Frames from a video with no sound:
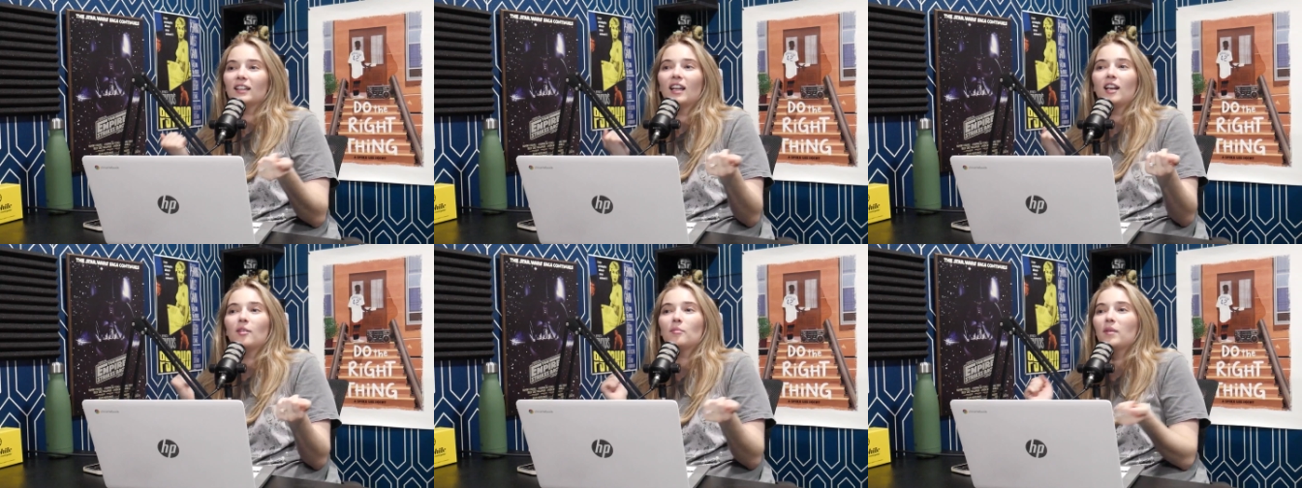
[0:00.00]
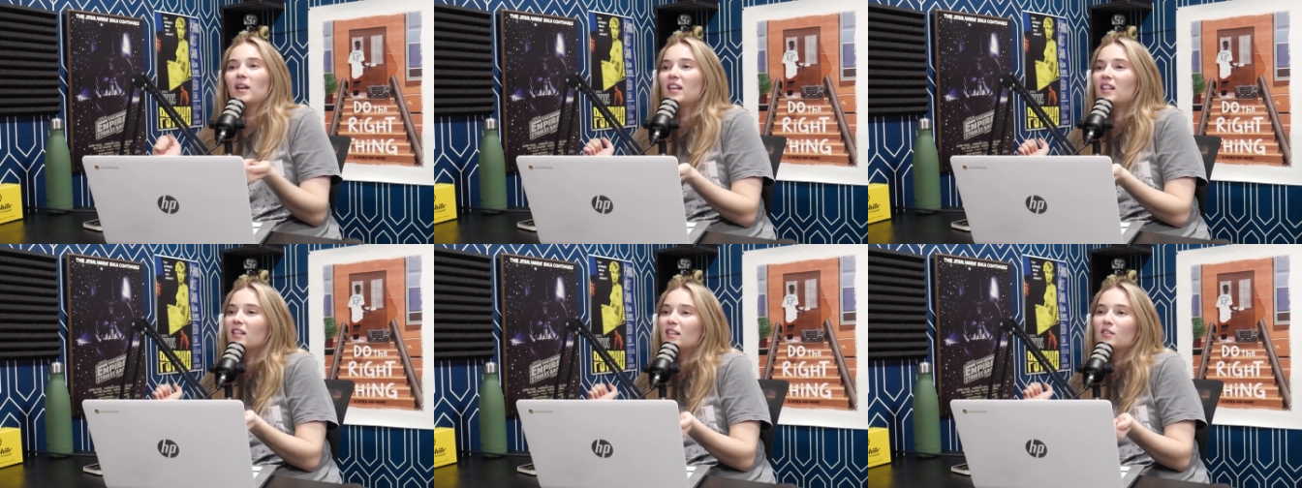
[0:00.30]
Let him
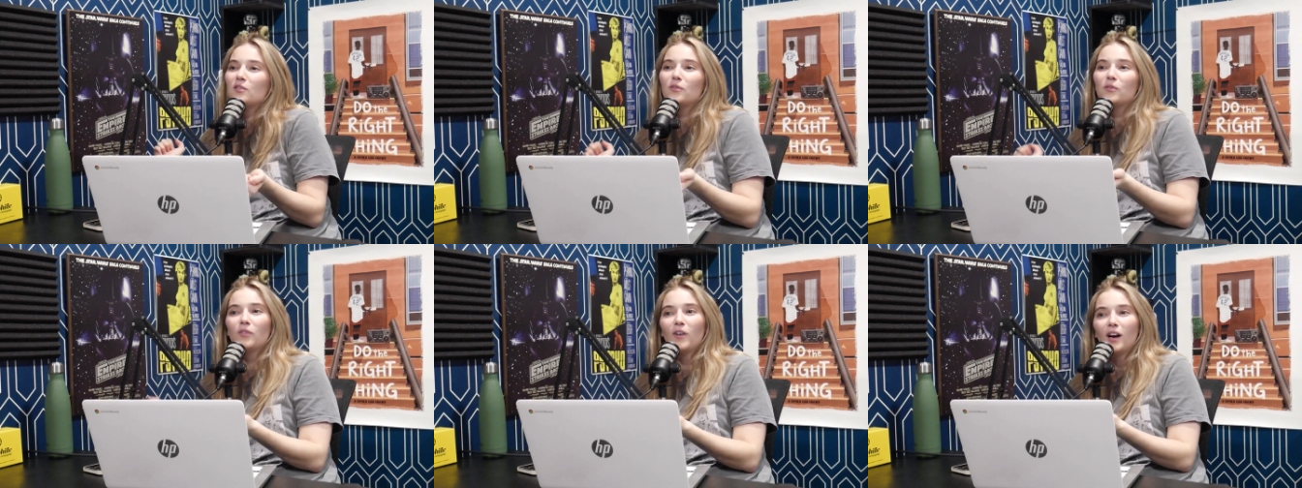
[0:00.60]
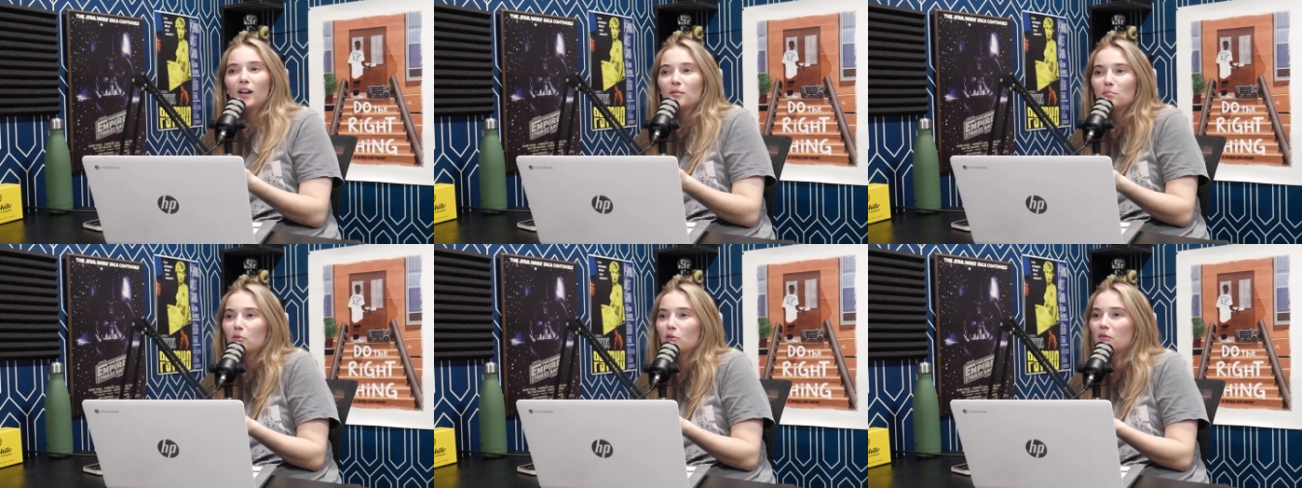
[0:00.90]
make these
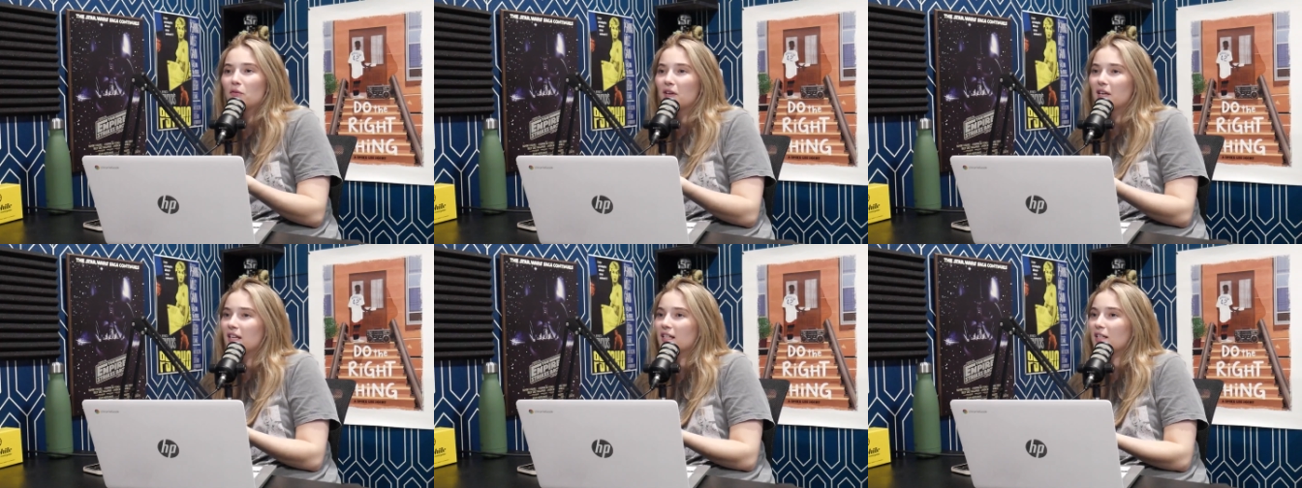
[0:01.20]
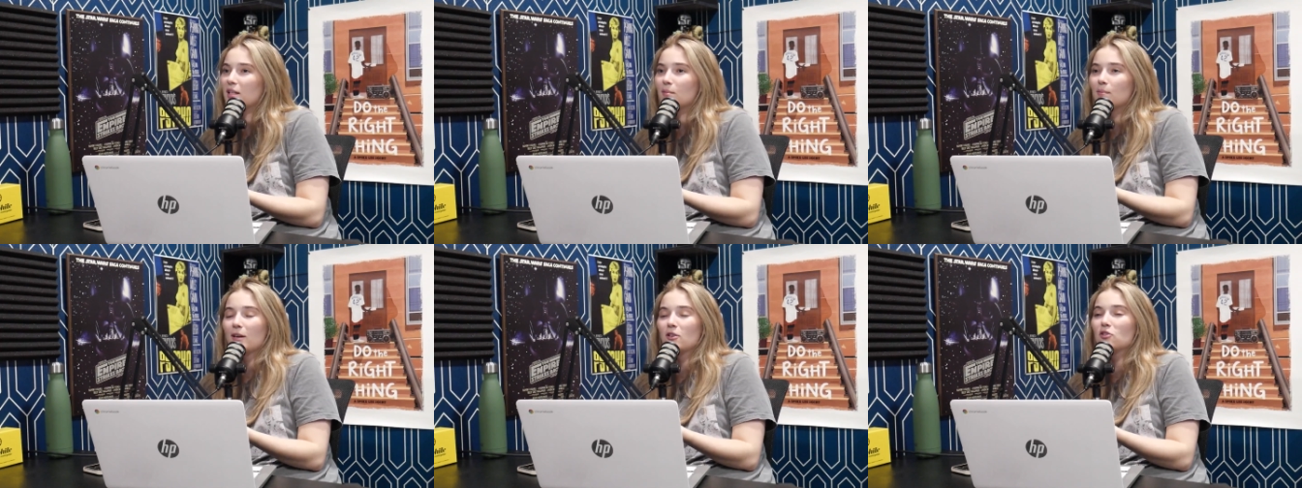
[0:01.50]
fun movies,
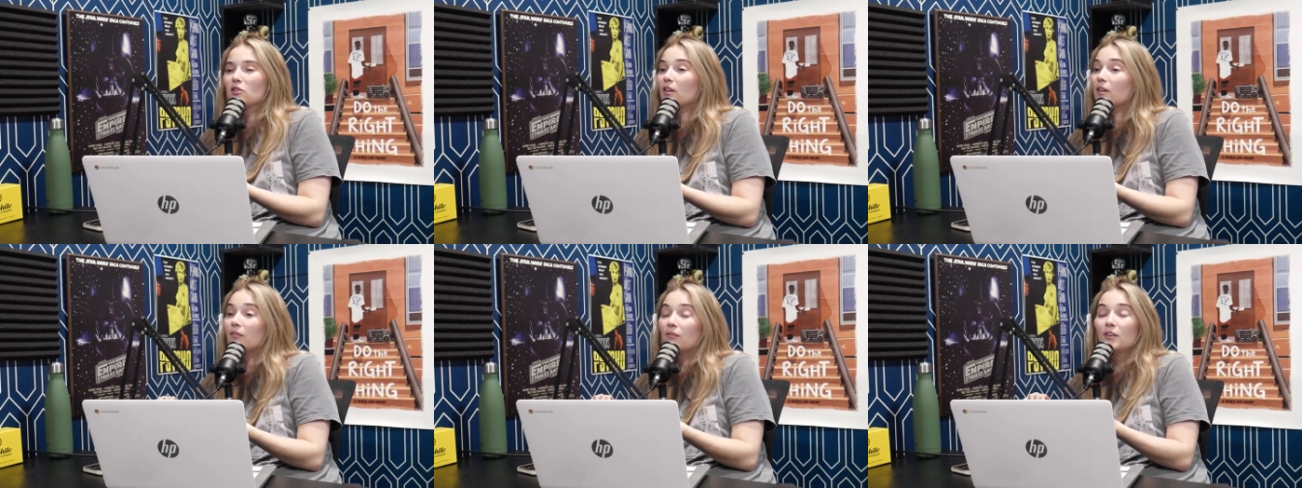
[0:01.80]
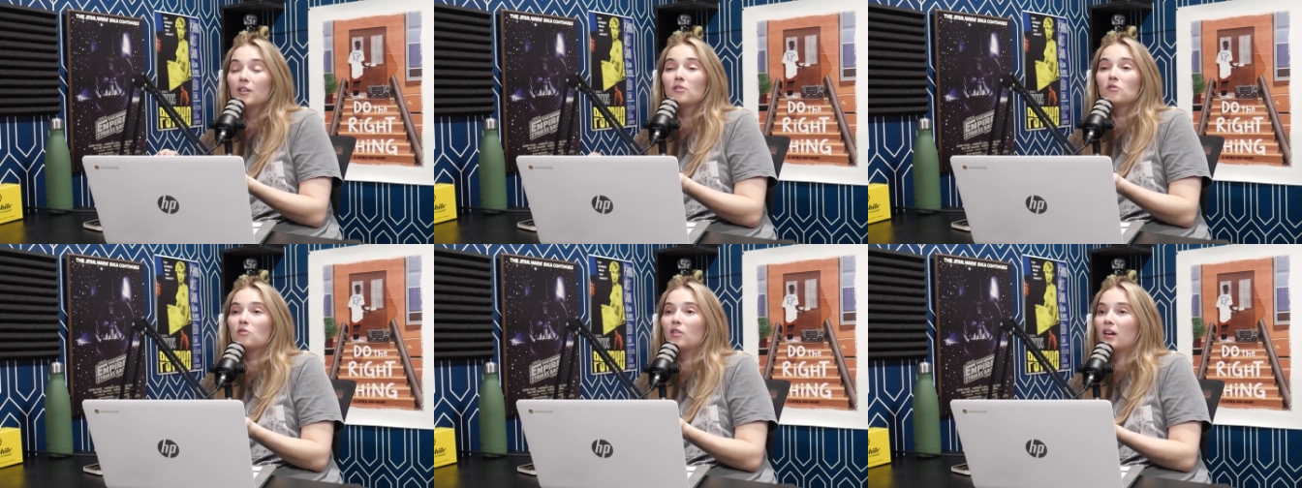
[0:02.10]
especially if
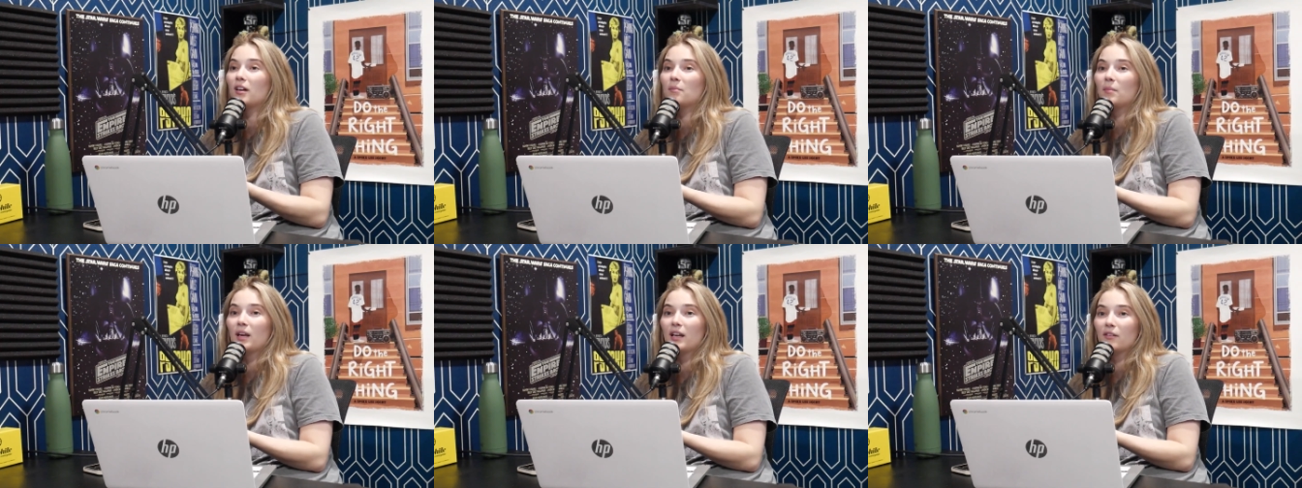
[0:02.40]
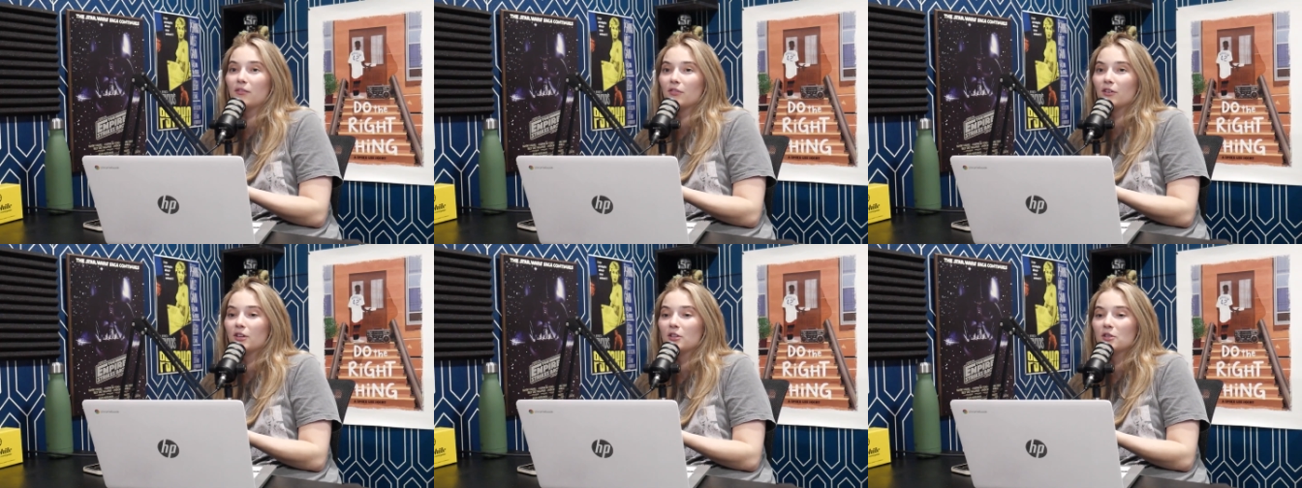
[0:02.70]
he's trying to make
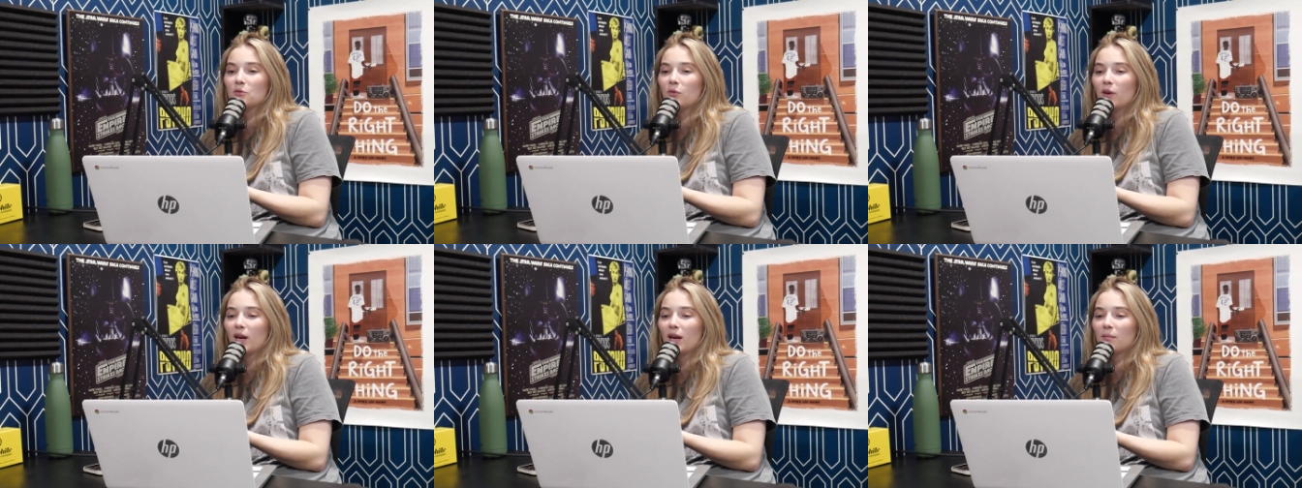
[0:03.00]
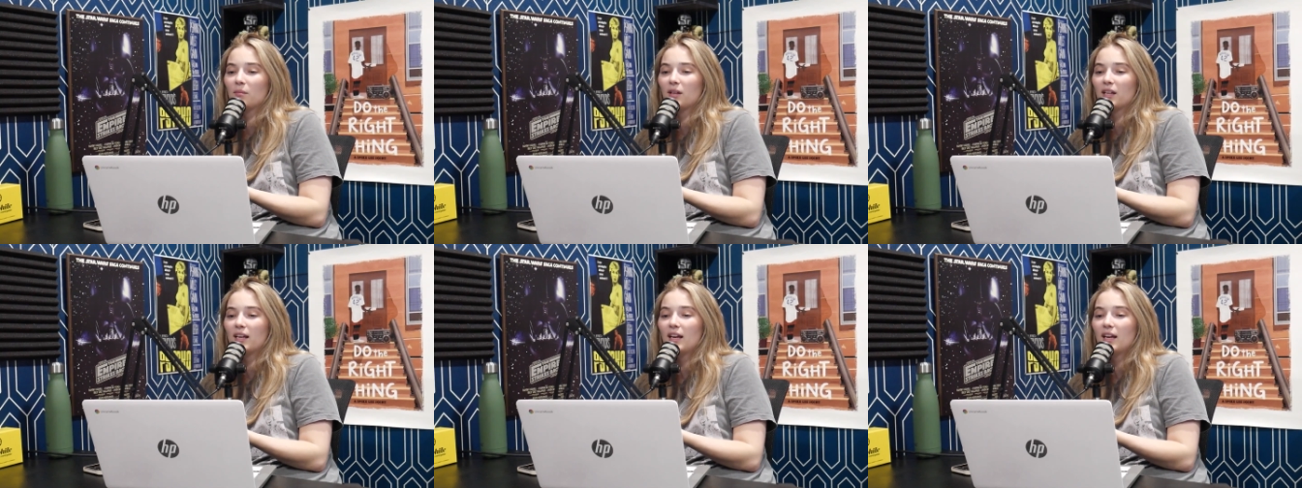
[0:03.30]
it for his family.